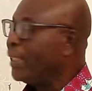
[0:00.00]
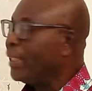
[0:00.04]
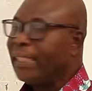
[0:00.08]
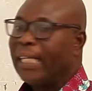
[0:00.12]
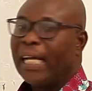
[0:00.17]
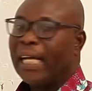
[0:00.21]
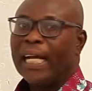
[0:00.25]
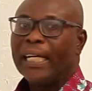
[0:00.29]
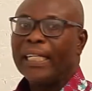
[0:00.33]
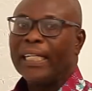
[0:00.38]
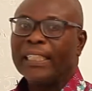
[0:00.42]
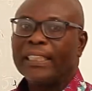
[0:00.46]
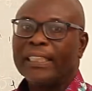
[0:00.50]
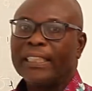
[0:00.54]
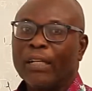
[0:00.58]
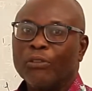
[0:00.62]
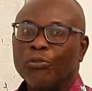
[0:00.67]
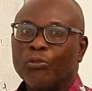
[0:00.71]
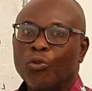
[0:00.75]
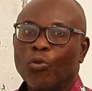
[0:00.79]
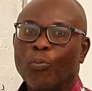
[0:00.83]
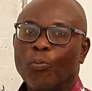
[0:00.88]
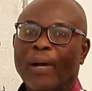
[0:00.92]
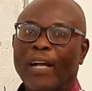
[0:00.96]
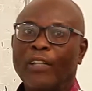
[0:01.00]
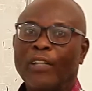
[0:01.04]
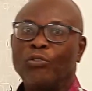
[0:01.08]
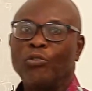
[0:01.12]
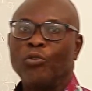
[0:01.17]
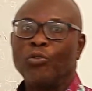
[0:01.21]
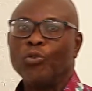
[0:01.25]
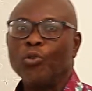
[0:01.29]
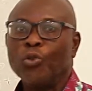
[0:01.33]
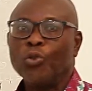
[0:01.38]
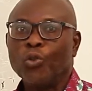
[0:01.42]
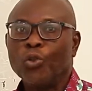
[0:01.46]
del is a 2 by
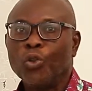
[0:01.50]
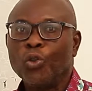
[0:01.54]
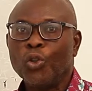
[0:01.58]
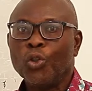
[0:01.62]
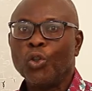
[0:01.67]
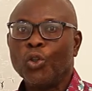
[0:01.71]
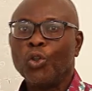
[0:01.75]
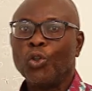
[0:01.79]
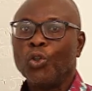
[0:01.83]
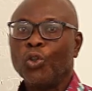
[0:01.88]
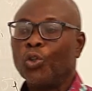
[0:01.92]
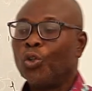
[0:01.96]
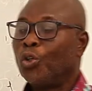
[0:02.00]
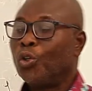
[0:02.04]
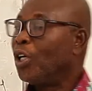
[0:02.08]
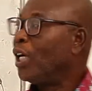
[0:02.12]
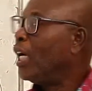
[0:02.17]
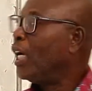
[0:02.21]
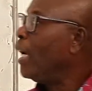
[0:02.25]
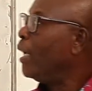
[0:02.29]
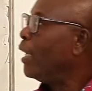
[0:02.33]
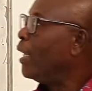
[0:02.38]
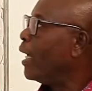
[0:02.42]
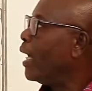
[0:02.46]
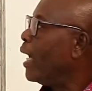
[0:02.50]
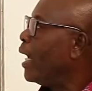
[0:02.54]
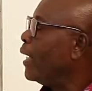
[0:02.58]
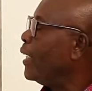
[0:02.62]
2 this